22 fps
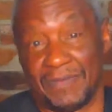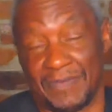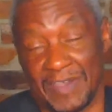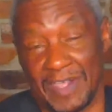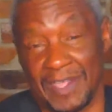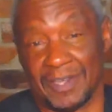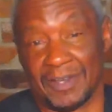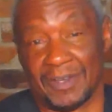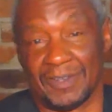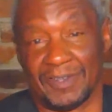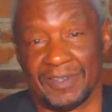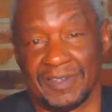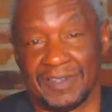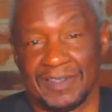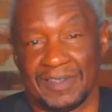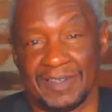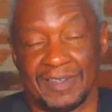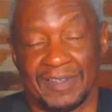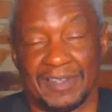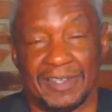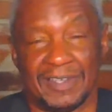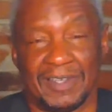failed.
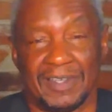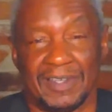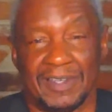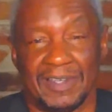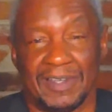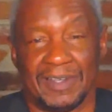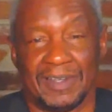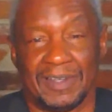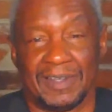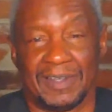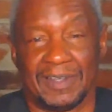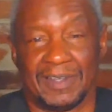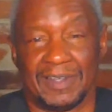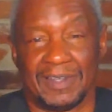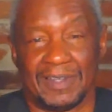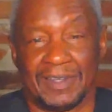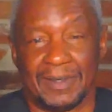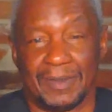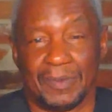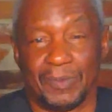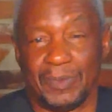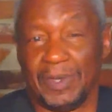
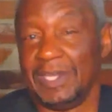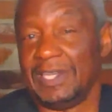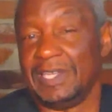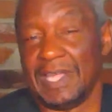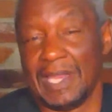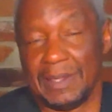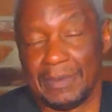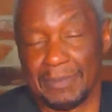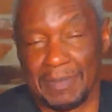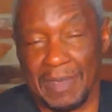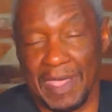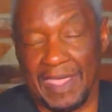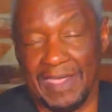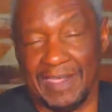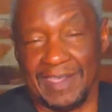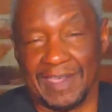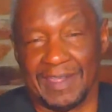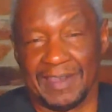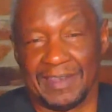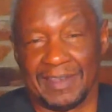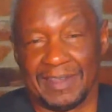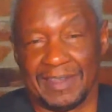We didn't make it.